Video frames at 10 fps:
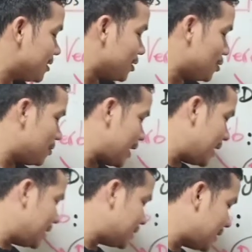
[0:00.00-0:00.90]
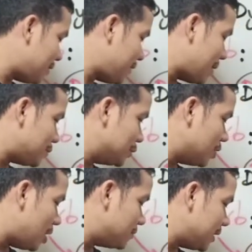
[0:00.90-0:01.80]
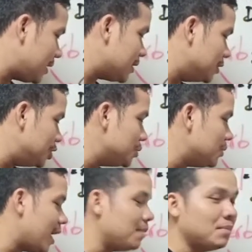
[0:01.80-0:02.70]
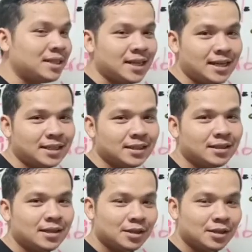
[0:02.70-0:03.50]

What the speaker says: So in this sentence we have two objects, you and message,